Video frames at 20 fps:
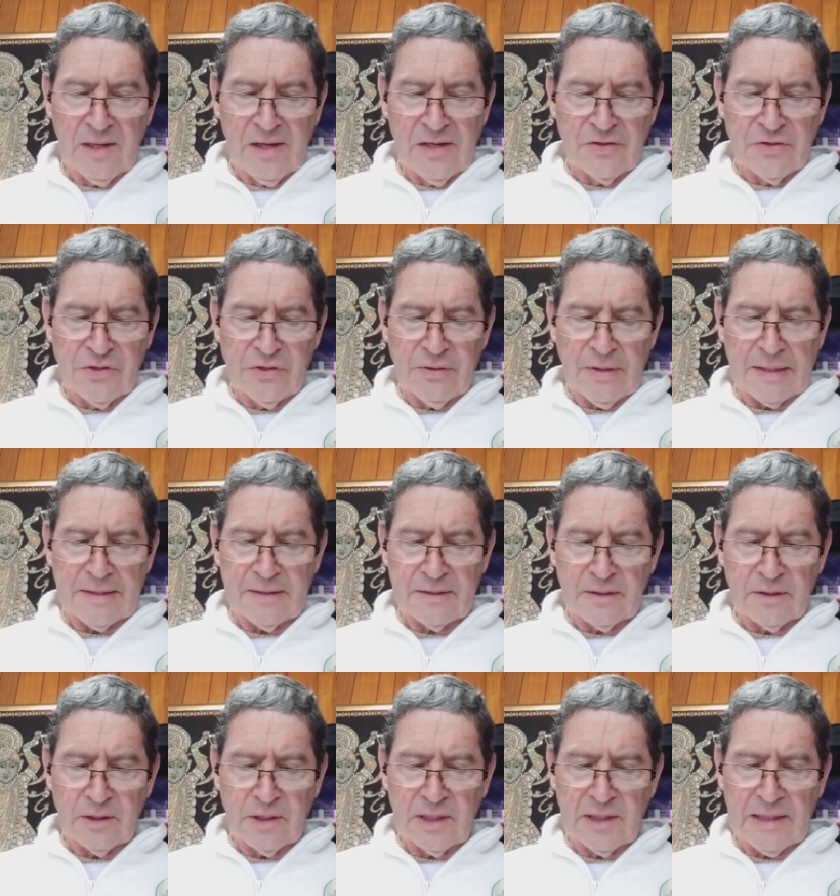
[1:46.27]
Sri
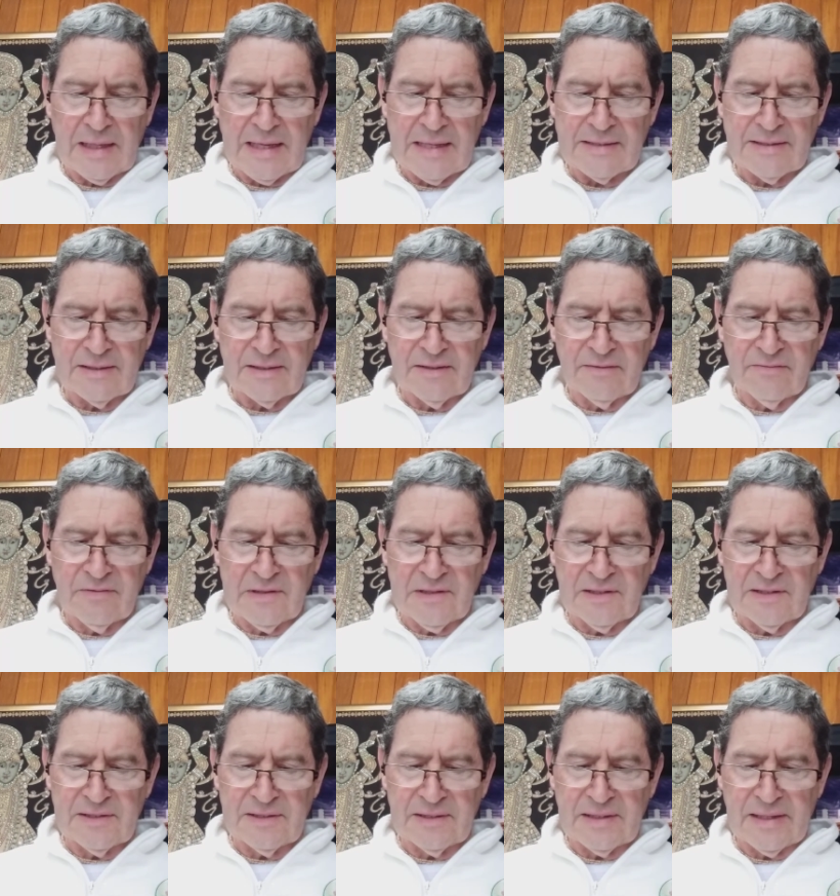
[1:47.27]
Radhakund lies in a
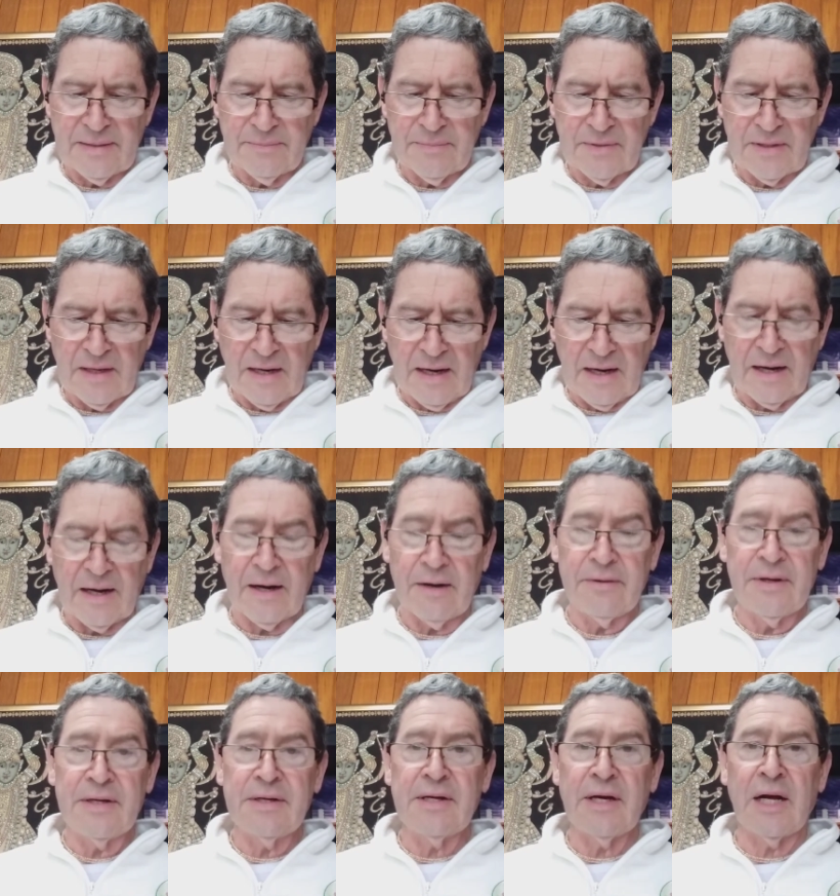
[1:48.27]
village named
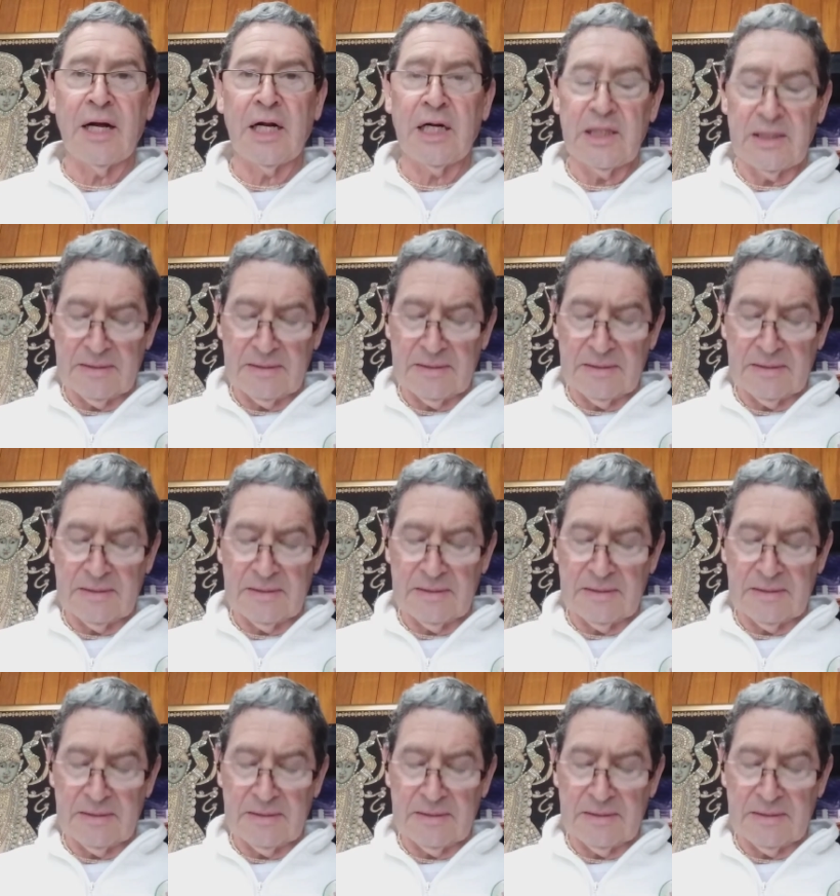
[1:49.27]
Arita,